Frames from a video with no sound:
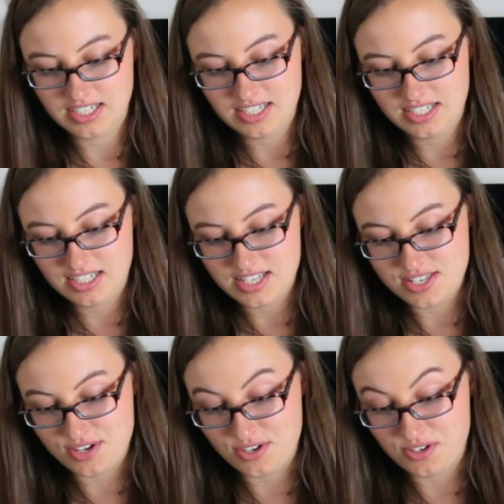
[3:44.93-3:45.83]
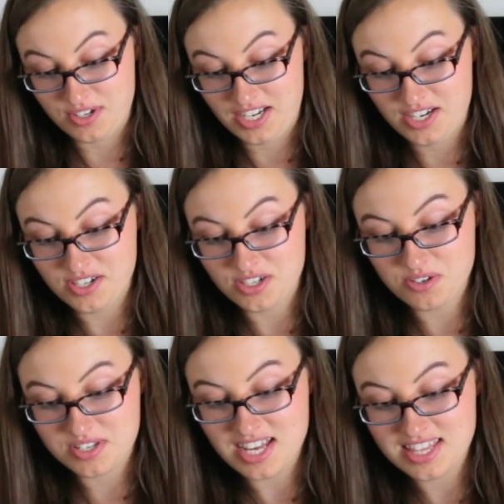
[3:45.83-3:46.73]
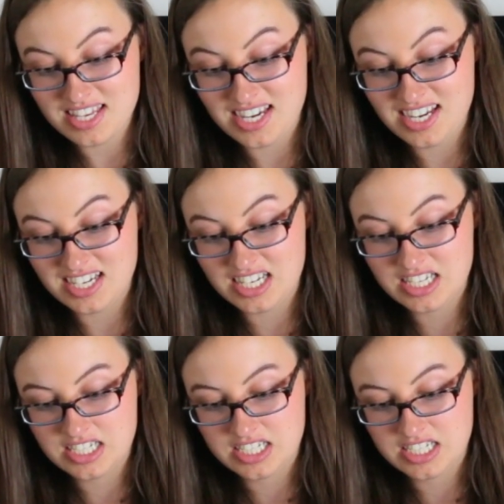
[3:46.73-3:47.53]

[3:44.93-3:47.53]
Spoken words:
So here goes nothing.